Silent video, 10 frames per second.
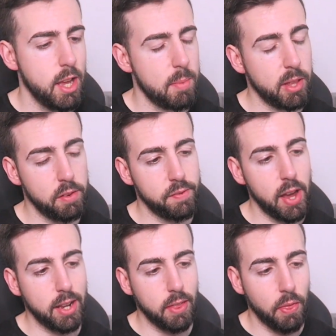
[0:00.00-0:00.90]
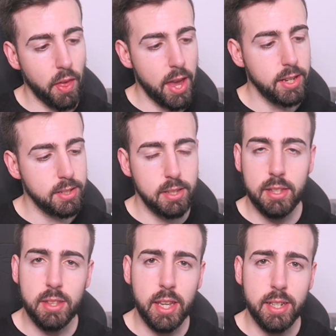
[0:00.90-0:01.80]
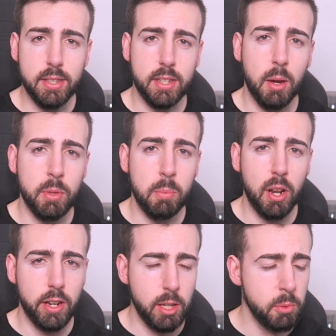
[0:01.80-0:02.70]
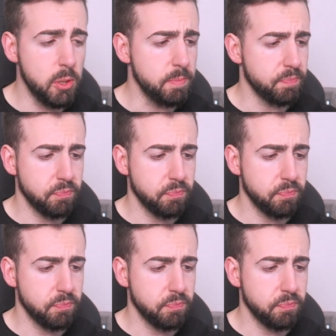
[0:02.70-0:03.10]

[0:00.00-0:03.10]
about the fact that it doesn't come with a plug anymore.